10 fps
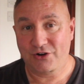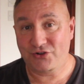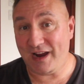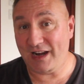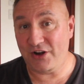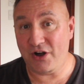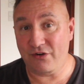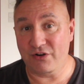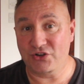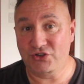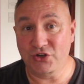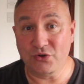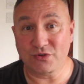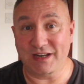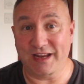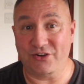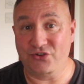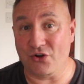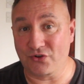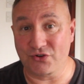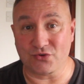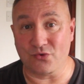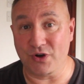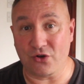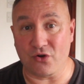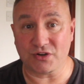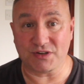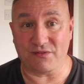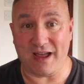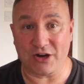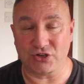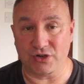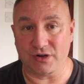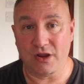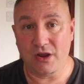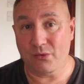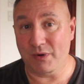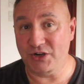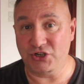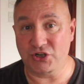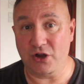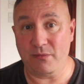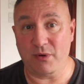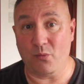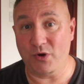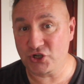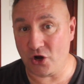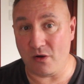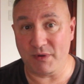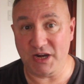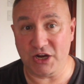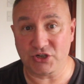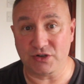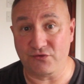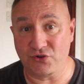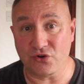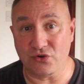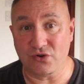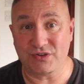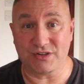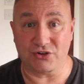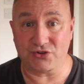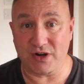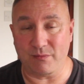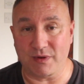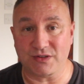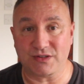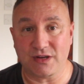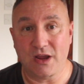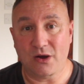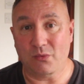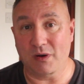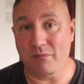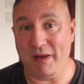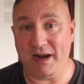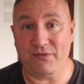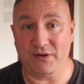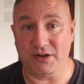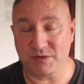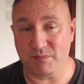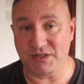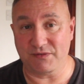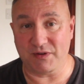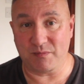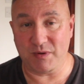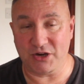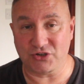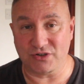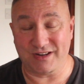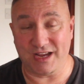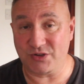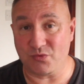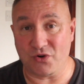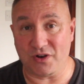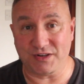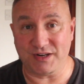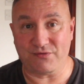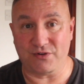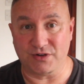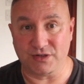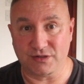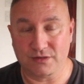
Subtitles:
Trial and error is usually a doctor's only course of action when determining which combination of drugs and treatments will benefit a specific patient, as we're all different.